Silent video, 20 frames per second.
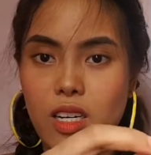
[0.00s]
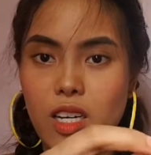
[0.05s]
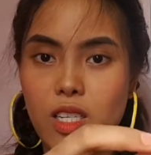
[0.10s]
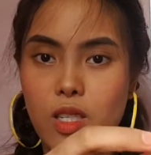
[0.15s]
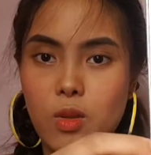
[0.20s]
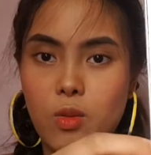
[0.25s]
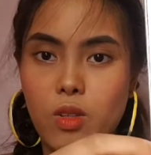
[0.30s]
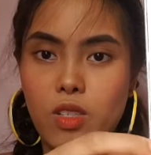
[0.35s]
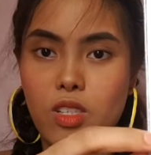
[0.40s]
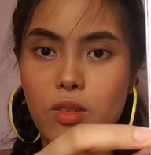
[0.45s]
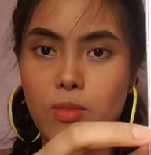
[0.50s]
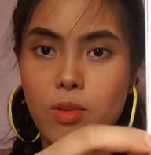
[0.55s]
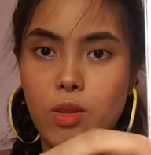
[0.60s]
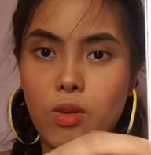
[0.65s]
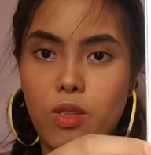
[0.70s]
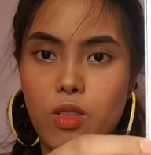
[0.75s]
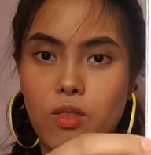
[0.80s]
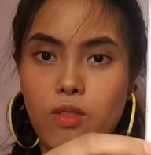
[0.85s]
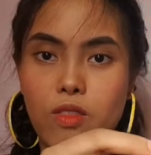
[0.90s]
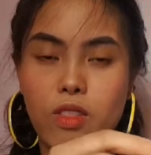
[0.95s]
I swatch
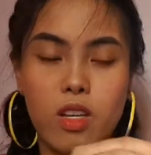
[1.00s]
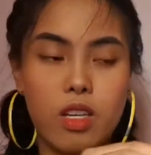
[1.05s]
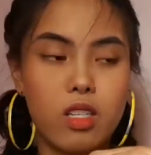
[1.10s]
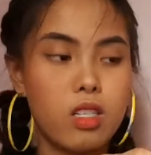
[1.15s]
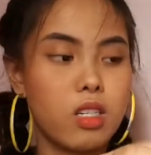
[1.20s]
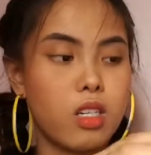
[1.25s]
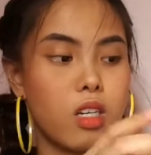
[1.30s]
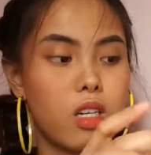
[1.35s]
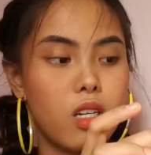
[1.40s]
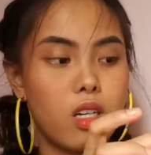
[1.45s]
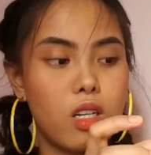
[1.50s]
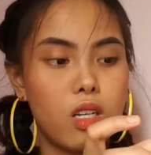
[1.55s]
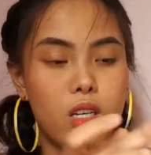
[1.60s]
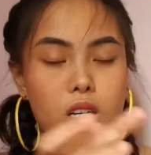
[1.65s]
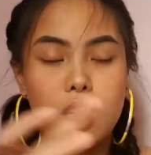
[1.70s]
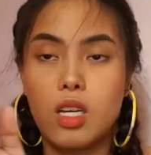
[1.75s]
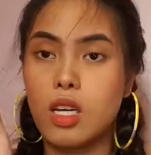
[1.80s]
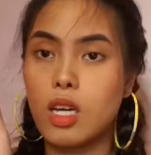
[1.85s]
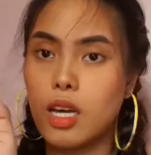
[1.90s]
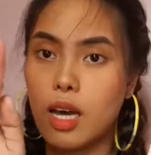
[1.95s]
both of this.
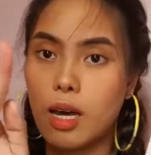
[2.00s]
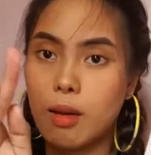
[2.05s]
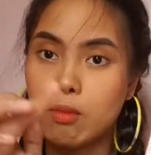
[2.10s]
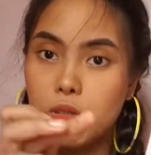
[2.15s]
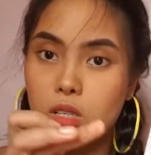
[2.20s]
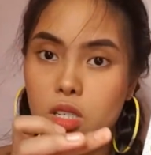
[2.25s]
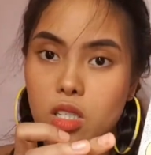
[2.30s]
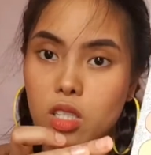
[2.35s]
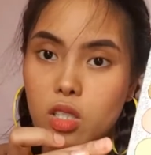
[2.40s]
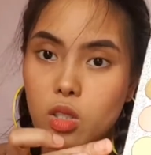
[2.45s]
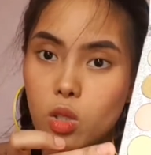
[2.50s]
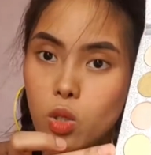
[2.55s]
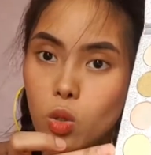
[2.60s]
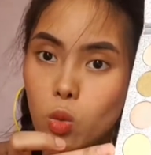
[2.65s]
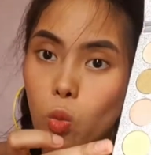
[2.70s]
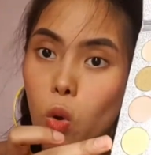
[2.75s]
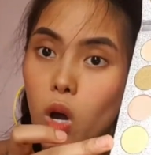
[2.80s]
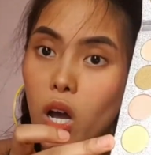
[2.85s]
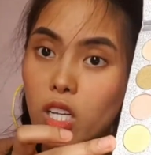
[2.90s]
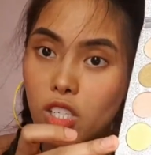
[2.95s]
I'm just gonna
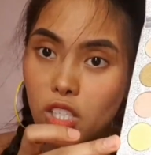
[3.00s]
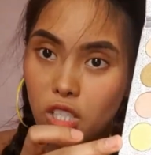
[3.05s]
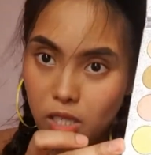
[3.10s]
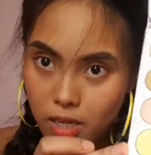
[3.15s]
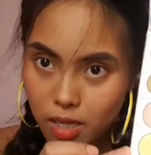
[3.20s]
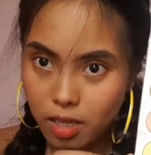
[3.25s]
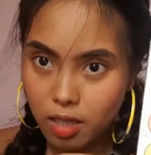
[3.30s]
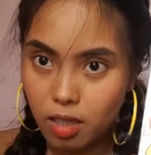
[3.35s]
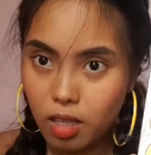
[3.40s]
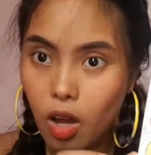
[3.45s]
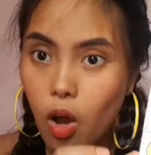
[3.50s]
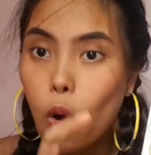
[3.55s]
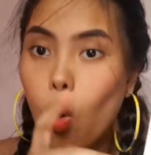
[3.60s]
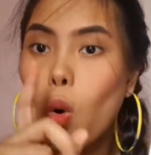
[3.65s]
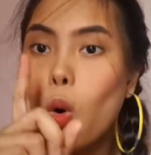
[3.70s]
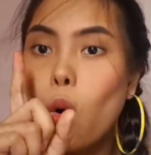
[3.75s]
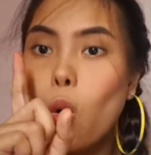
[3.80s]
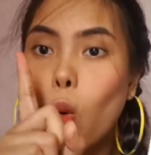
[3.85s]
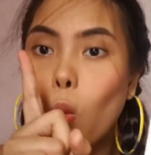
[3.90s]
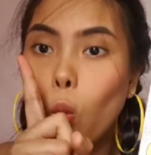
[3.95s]
swatch it
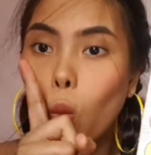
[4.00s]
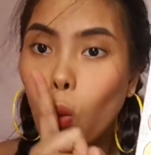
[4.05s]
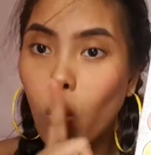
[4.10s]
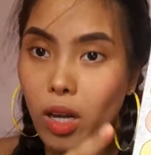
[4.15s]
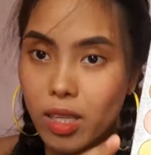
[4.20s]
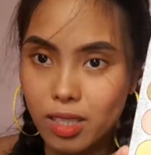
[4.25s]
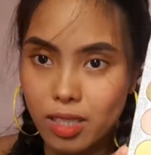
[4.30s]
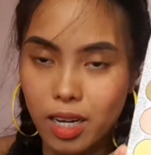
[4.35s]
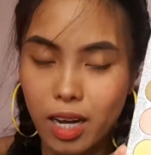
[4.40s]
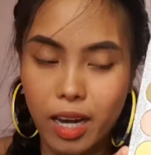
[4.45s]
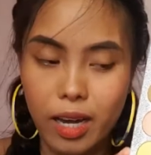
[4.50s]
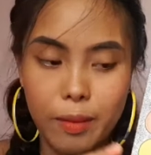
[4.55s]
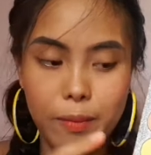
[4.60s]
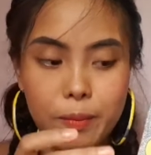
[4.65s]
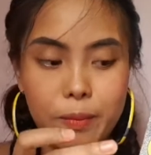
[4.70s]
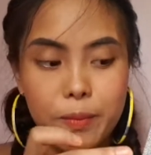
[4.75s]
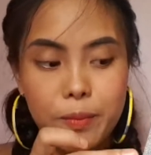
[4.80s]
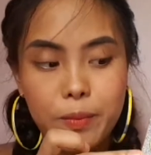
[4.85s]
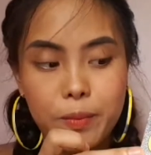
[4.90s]
one time.